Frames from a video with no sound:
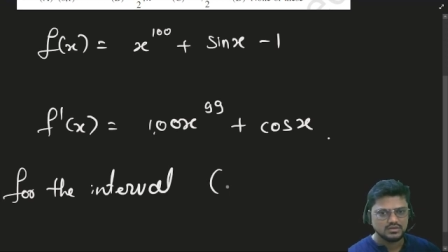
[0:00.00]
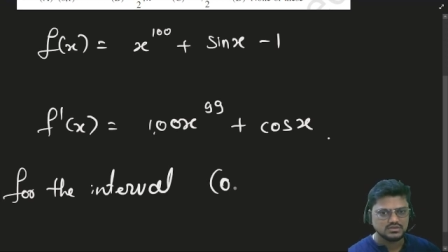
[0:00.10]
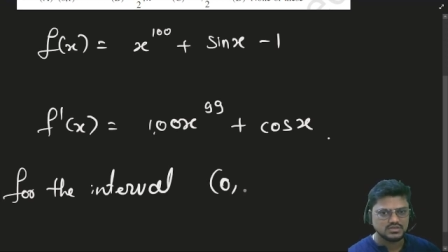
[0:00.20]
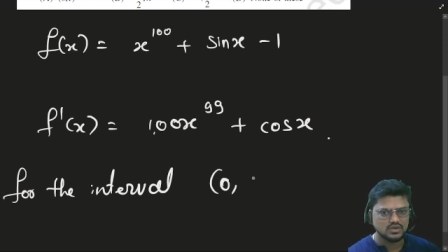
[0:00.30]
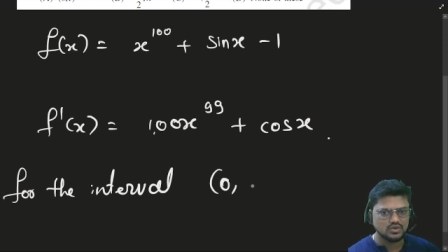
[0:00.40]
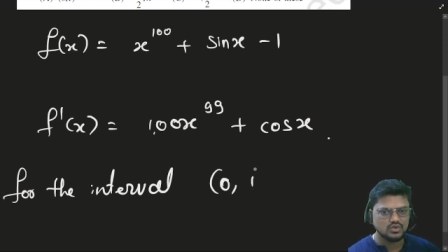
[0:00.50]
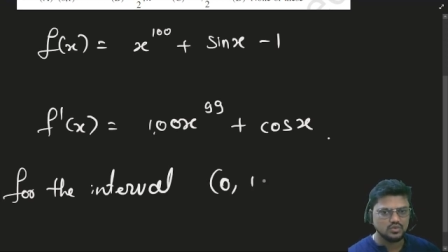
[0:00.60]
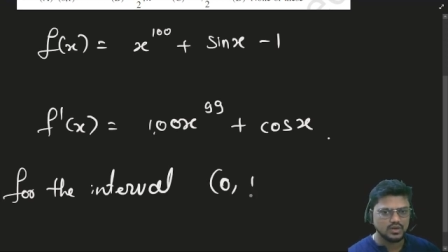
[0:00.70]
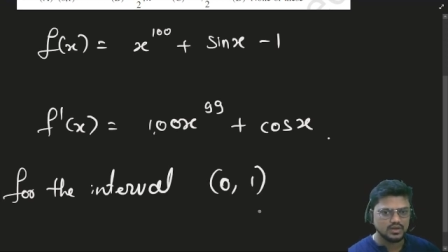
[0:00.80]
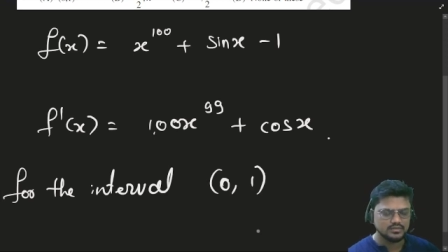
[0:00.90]
0 to
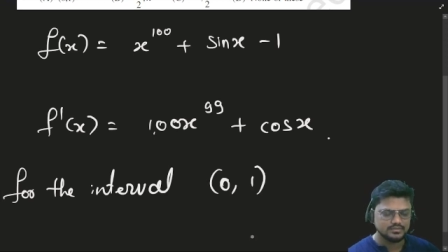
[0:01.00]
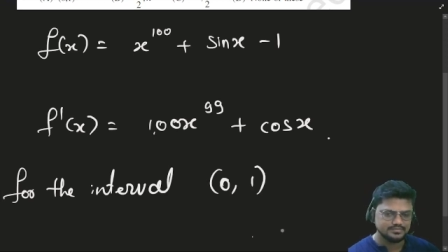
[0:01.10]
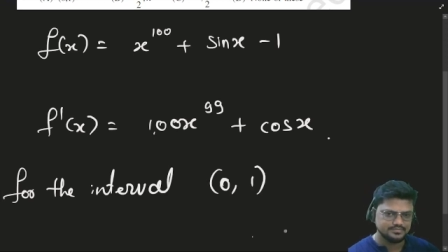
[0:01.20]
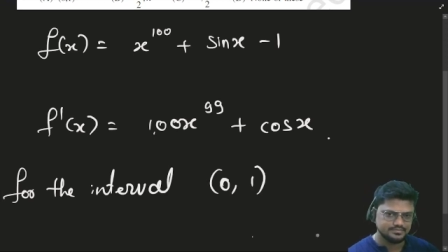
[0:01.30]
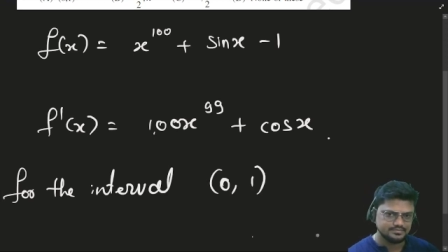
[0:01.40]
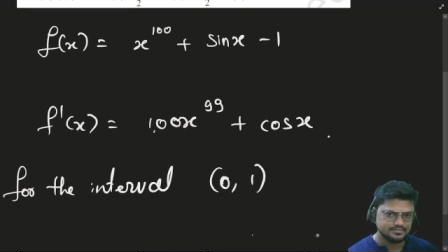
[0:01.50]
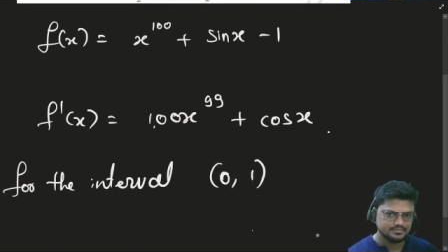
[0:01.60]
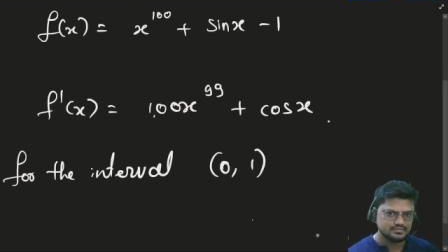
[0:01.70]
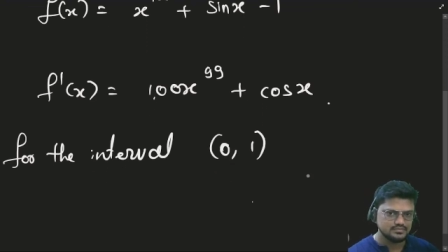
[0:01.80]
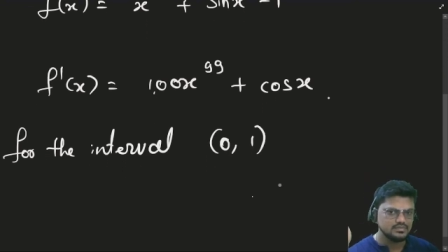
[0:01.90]
1,
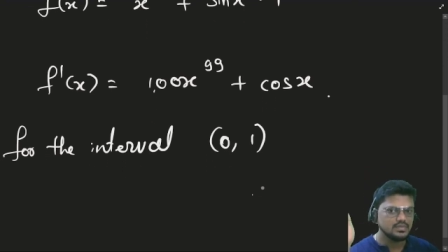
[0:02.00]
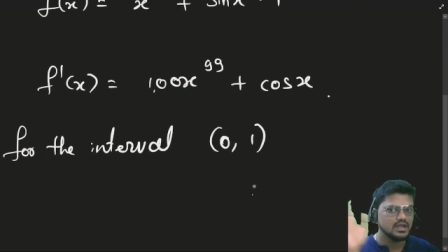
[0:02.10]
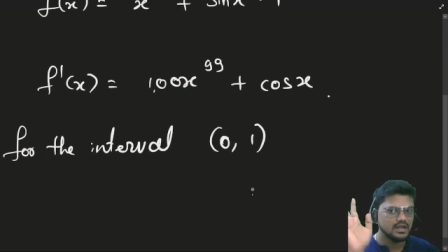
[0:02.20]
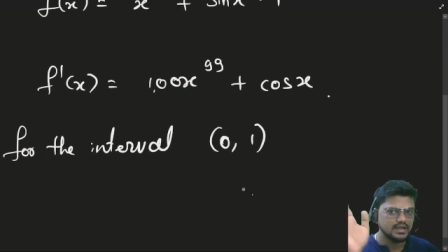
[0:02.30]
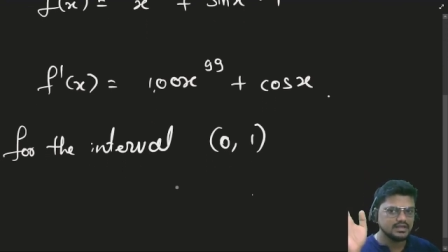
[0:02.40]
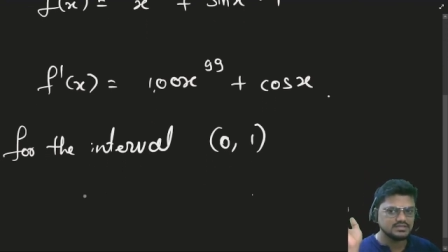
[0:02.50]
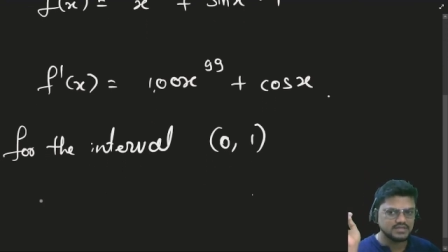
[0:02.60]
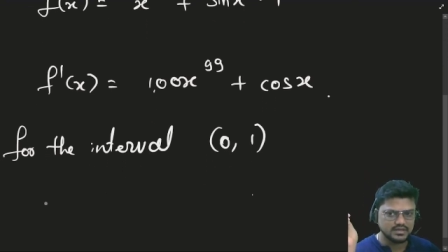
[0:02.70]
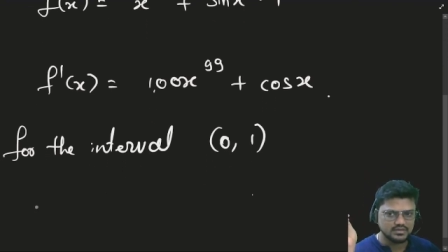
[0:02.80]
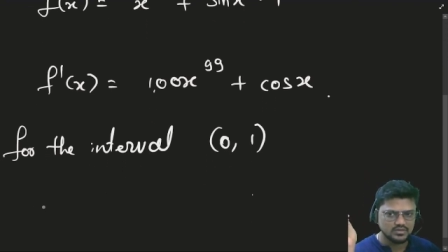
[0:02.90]
let us
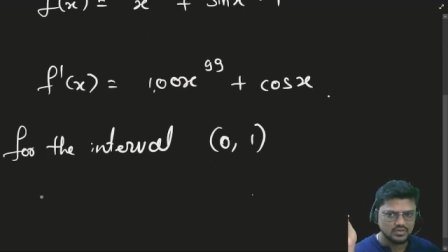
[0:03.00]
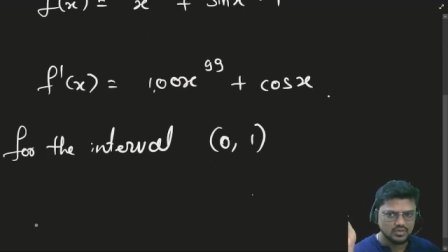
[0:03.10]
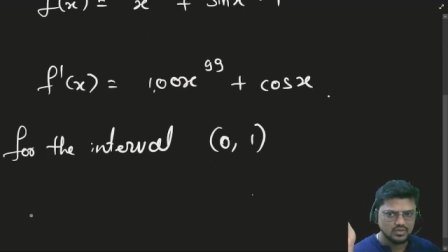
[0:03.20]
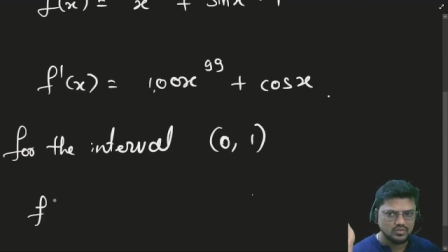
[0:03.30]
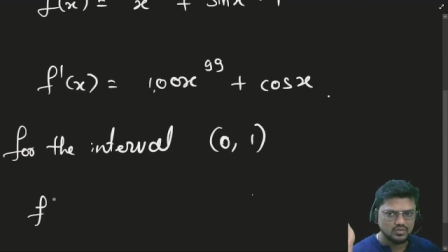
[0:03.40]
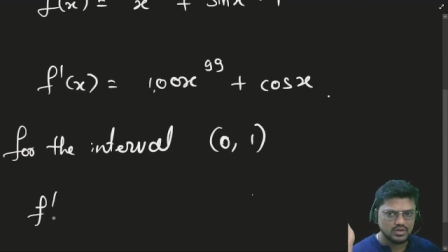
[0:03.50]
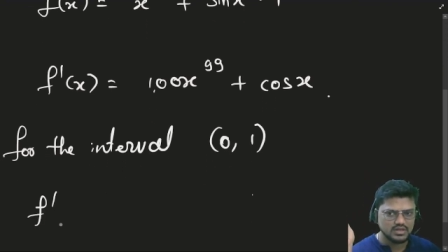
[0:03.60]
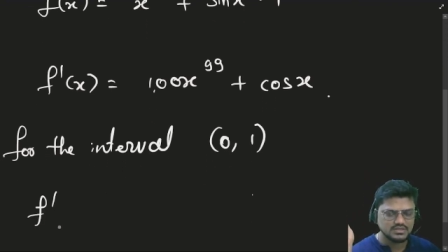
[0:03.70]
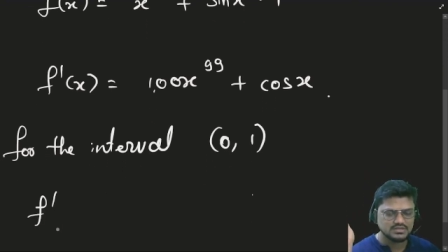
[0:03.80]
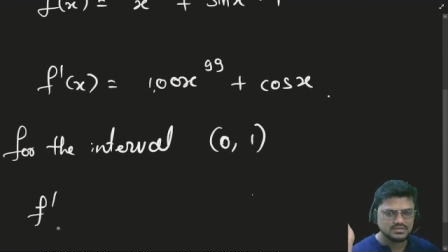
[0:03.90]
check. What
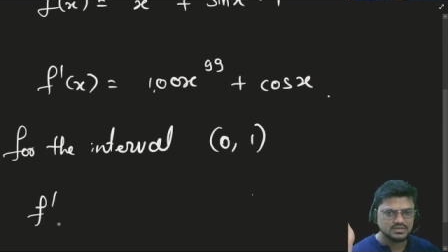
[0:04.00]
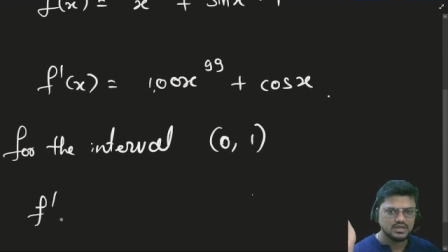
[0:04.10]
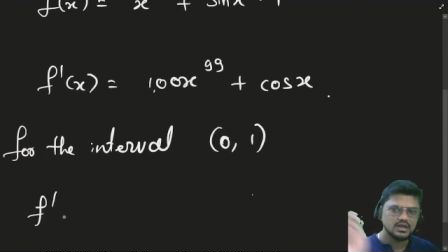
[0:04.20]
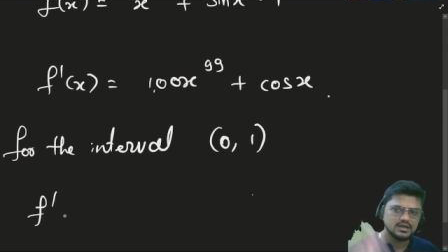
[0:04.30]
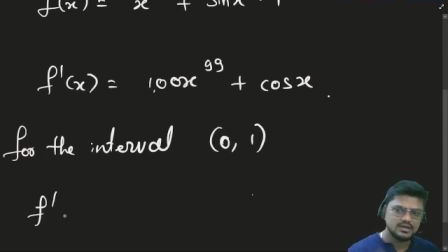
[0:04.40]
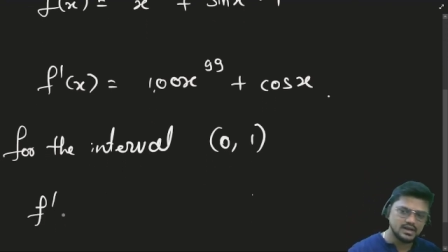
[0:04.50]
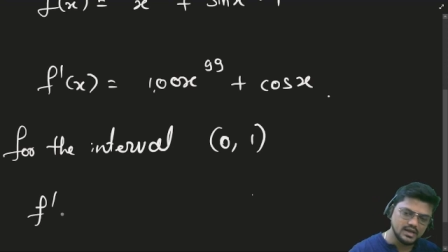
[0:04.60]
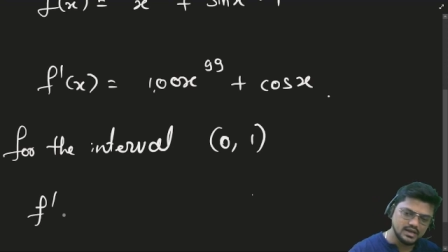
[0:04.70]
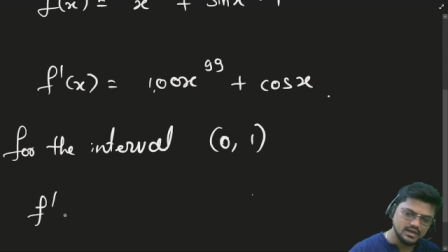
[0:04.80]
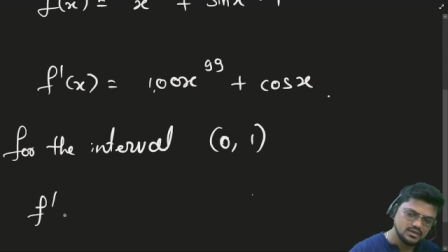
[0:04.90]
is
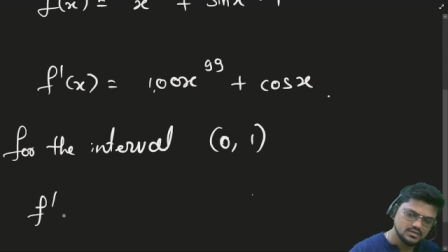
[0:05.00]
try